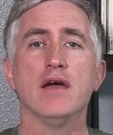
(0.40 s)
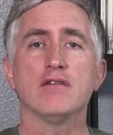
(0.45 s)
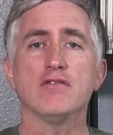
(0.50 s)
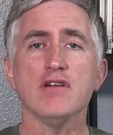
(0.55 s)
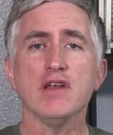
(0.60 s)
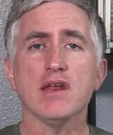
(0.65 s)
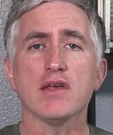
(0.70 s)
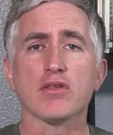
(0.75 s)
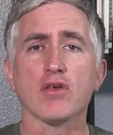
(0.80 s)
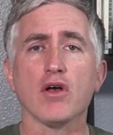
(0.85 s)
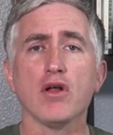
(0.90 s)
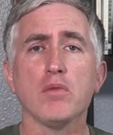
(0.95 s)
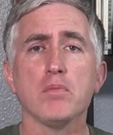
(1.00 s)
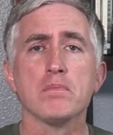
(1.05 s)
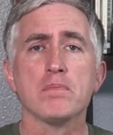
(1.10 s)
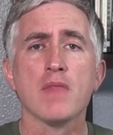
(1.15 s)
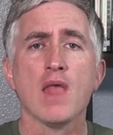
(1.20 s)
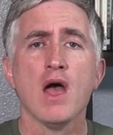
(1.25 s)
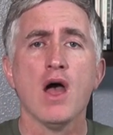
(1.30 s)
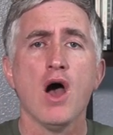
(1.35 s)
Quitting
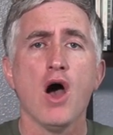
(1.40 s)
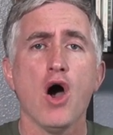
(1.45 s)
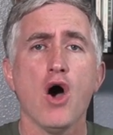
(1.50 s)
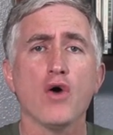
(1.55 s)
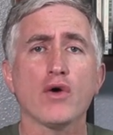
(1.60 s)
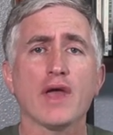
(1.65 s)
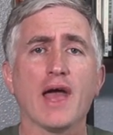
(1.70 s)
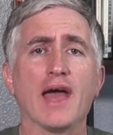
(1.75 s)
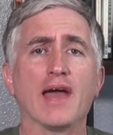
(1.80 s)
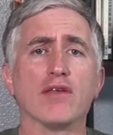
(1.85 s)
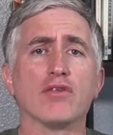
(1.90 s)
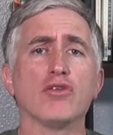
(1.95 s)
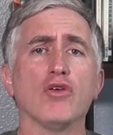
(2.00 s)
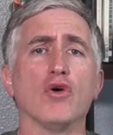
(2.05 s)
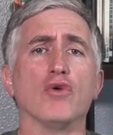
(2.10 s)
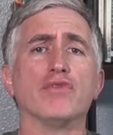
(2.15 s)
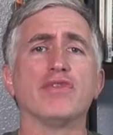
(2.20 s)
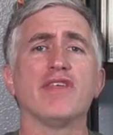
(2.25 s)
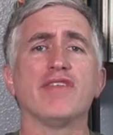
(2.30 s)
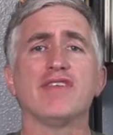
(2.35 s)
all. Okay,
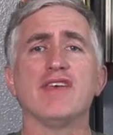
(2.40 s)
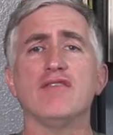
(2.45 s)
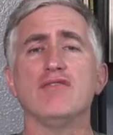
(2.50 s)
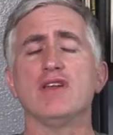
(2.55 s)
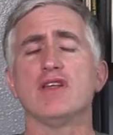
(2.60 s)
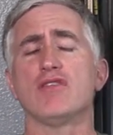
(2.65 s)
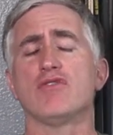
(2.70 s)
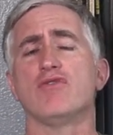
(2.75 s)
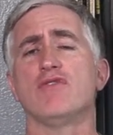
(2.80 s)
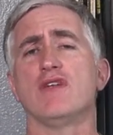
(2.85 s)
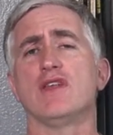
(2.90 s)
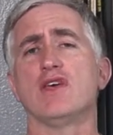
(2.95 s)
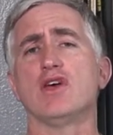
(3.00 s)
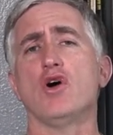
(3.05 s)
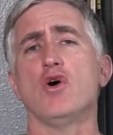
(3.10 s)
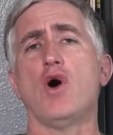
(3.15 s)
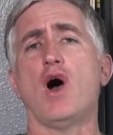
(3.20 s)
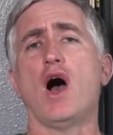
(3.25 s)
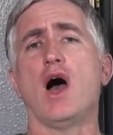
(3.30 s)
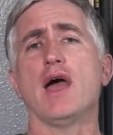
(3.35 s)
so this evening's
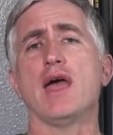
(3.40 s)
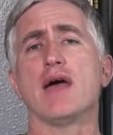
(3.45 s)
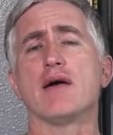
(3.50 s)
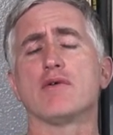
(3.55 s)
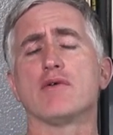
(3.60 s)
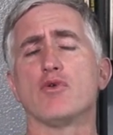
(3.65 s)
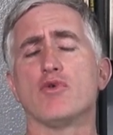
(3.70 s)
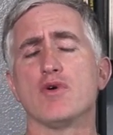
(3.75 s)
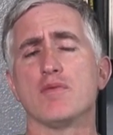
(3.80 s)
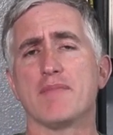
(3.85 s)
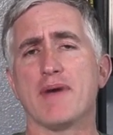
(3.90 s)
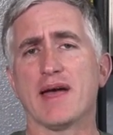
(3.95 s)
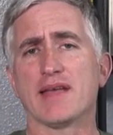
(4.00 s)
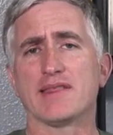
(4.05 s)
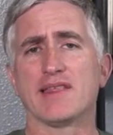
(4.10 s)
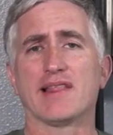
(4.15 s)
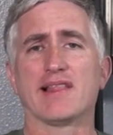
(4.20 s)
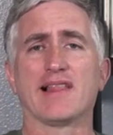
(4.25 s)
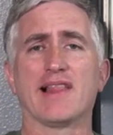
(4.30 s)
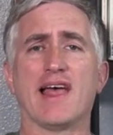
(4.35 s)
video, I am going back
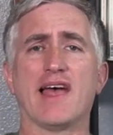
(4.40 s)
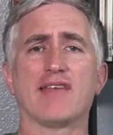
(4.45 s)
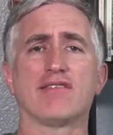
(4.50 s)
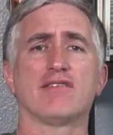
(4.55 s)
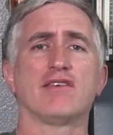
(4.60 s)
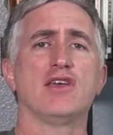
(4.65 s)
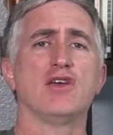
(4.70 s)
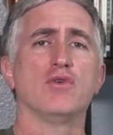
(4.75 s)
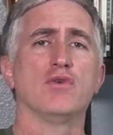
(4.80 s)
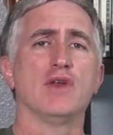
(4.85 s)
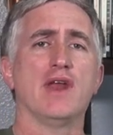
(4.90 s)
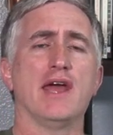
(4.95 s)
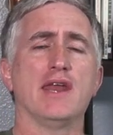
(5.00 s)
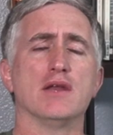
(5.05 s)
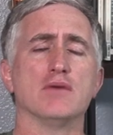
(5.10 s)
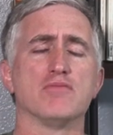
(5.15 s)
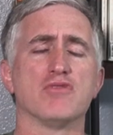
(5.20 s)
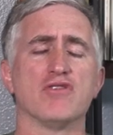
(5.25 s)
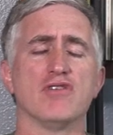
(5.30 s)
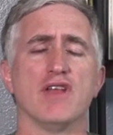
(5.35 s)
to the last Q&A
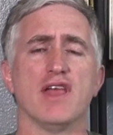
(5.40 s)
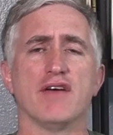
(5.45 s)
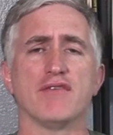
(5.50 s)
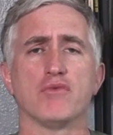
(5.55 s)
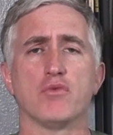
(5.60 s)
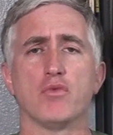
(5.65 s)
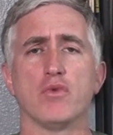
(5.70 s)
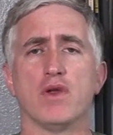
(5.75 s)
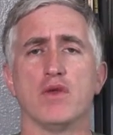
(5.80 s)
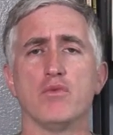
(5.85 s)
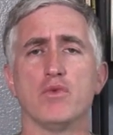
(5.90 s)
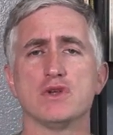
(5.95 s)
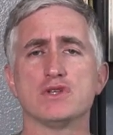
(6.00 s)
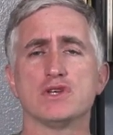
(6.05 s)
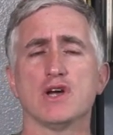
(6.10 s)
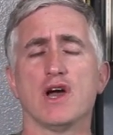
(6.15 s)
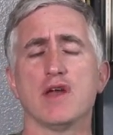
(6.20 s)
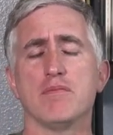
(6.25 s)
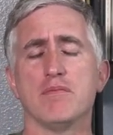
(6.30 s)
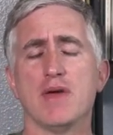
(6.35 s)
number 11, in
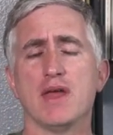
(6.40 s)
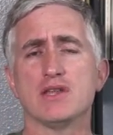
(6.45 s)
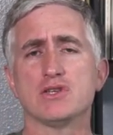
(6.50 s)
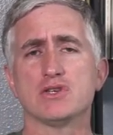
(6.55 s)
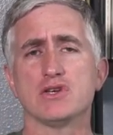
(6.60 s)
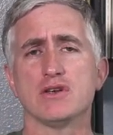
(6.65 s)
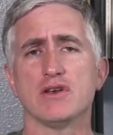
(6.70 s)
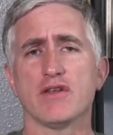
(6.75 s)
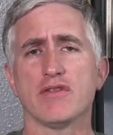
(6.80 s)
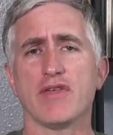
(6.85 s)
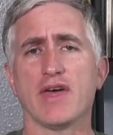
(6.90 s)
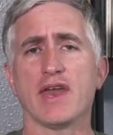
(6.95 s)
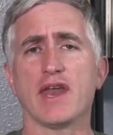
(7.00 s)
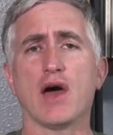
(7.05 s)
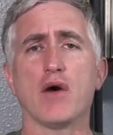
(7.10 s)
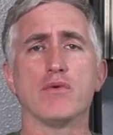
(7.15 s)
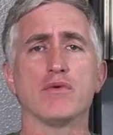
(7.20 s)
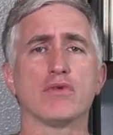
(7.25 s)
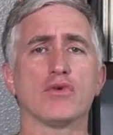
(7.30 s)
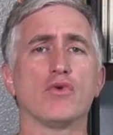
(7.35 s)
which I had mentioned that
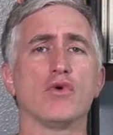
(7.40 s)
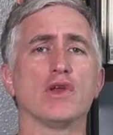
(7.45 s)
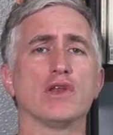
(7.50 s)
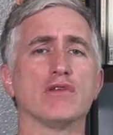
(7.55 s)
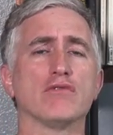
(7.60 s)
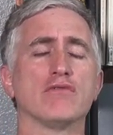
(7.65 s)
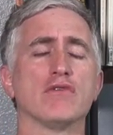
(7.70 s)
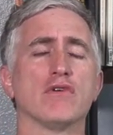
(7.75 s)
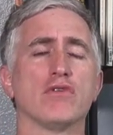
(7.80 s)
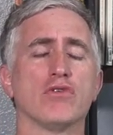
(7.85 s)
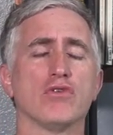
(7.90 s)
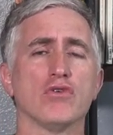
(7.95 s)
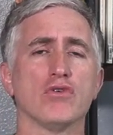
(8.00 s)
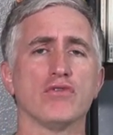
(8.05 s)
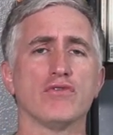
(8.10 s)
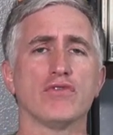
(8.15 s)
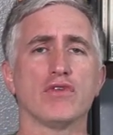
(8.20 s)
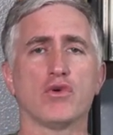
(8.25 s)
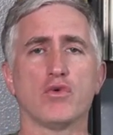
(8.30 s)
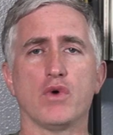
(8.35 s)
I was going to
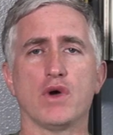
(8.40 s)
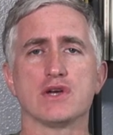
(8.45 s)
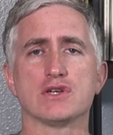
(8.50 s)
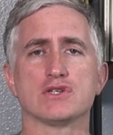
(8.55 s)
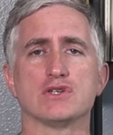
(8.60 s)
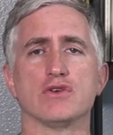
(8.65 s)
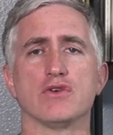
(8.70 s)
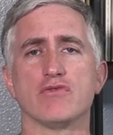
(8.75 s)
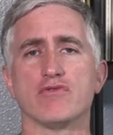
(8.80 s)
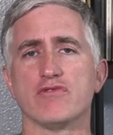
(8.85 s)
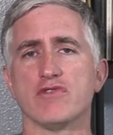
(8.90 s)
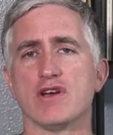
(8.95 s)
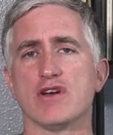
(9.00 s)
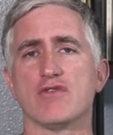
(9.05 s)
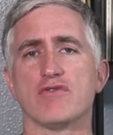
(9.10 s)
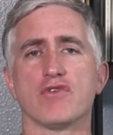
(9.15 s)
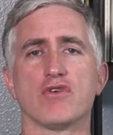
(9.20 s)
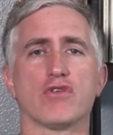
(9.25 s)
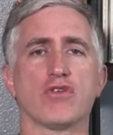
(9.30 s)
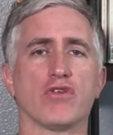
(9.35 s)
reserve the question of rear
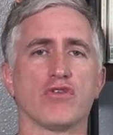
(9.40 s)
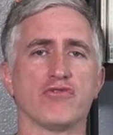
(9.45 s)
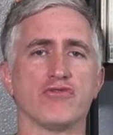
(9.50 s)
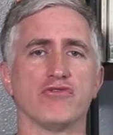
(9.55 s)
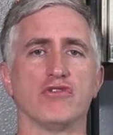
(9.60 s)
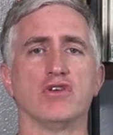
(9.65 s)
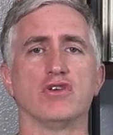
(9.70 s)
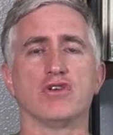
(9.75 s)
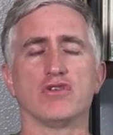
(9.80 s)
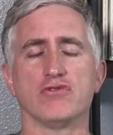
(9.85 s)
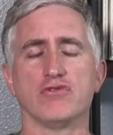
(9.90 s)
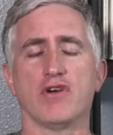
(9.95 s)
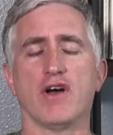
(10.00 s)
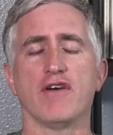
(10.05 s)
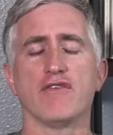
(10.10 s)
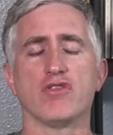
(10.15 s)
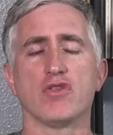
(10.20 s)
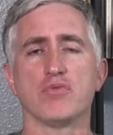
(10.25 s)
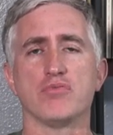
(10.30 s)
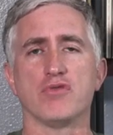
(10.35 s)
versus front
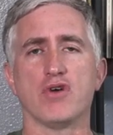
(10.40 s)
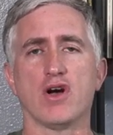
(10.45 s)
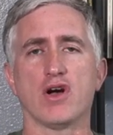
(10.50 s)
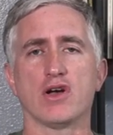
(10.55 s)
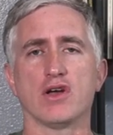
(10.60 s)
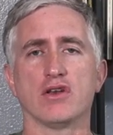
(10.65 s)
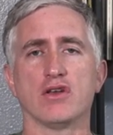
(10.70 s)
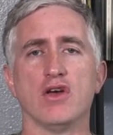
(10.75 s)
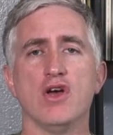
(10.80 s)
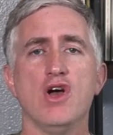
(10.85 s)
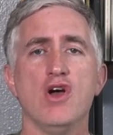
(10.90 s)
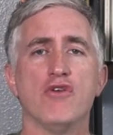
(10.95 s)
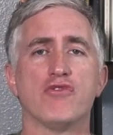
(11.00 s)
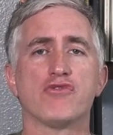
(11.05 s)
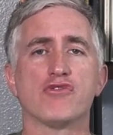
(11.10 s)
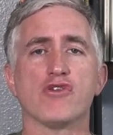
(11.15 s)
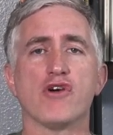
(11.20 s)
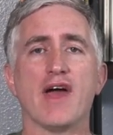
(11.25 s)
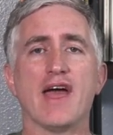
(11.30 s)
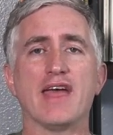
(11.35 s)
drive sprocket
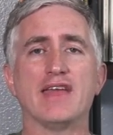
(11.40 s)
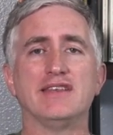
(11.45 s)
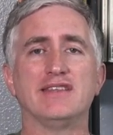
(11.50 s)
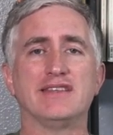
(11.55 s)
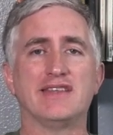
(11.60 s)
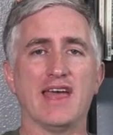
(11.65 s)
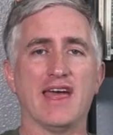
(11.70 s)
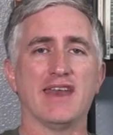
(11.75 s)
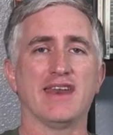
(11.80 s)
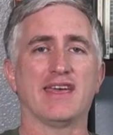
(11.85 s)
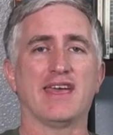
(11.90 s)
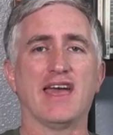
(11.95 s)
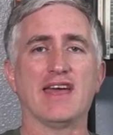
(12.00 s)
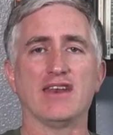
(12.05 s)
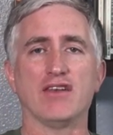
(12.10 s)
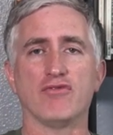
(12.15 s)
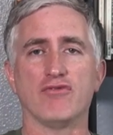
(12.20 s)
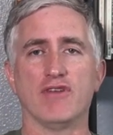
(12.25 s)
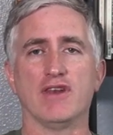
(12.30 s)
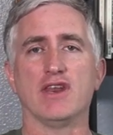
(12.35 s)
for a
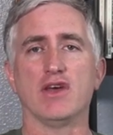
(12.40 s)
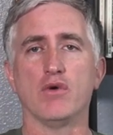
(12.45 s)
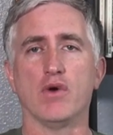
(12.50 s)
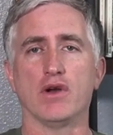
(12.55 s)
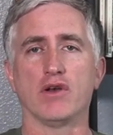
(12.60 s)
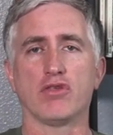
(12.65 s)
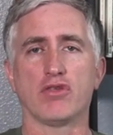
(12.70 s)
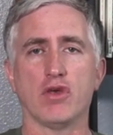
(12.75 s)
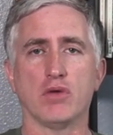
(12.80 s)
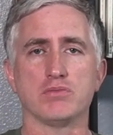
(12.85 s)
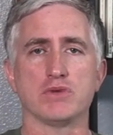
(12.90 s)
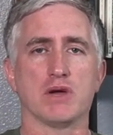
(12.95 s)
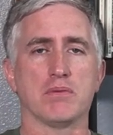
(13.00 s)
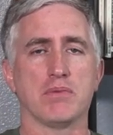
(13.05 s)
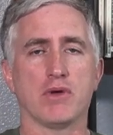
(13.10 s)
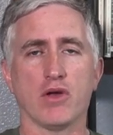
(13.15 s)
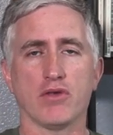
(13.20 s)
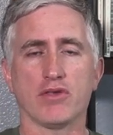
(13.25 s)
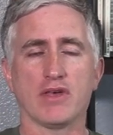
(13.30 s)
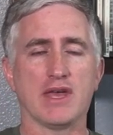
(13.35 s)
dedicated video on the subject,
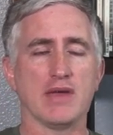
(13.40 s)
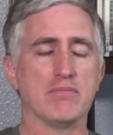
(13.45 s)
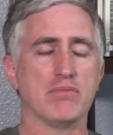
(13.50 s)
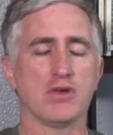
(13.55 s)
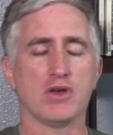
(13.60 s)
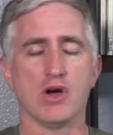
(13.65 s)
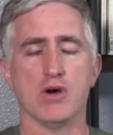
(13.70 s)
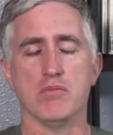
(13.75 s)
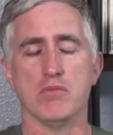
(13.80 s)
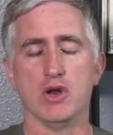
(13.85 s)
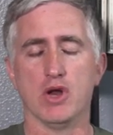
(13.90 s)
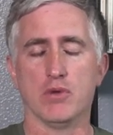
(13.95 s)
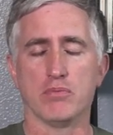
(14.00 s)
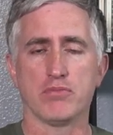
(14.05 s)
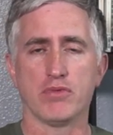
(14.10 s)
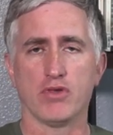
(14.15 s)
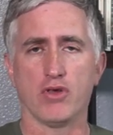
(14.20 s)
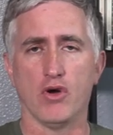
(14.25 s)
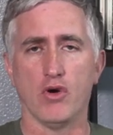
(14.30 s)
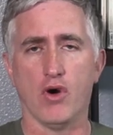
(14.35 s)
because it keeps coming
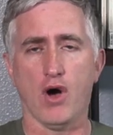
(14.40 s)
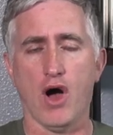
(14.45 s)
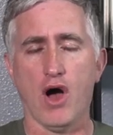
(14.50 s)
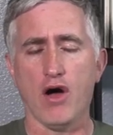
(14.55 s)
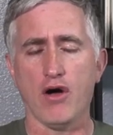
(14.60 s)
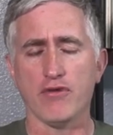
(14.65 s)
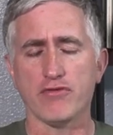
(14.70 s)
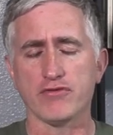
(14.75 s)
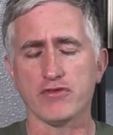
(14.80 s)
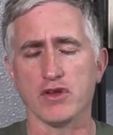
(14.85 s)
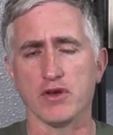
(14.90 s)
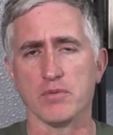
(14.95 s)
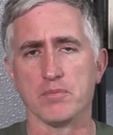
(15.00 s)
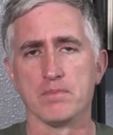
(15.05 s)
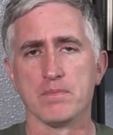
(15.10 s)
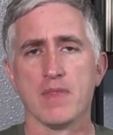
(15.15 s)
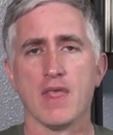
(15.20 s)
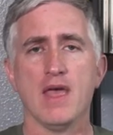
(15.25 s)
up so often.